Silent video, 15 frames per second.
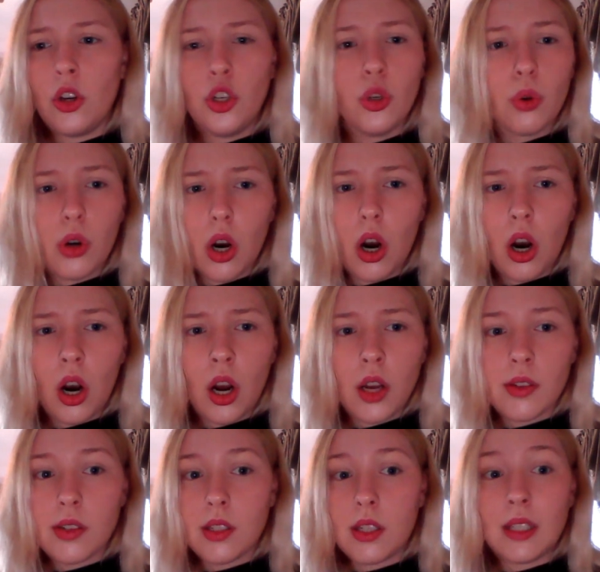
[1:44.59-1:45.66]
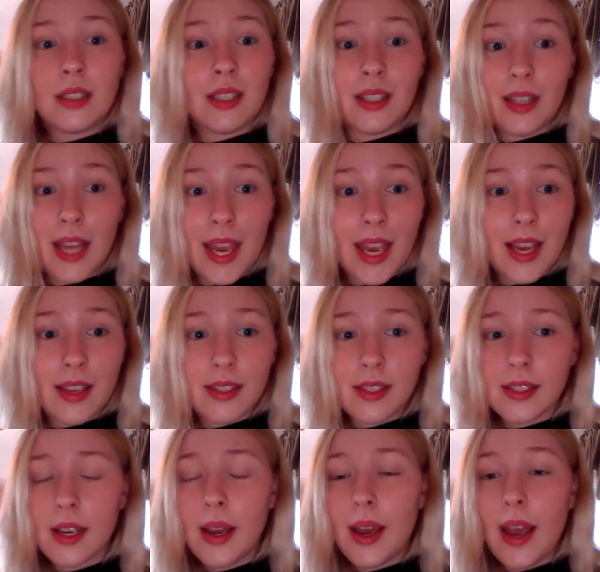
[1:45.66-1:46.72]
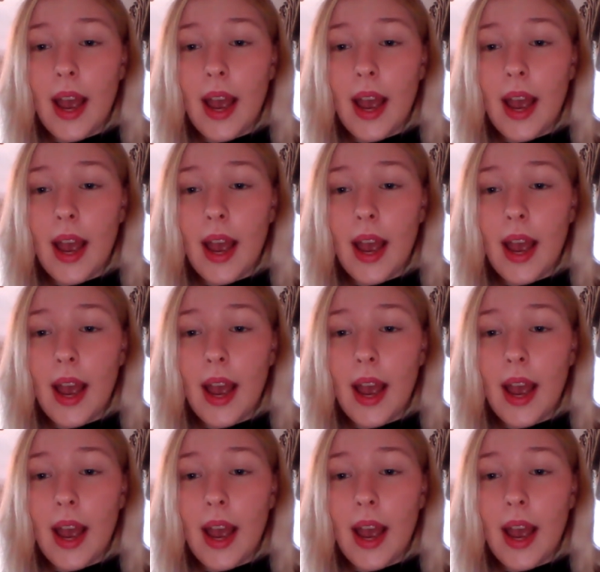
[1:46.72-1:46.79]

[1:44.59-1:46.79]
new cost, delays,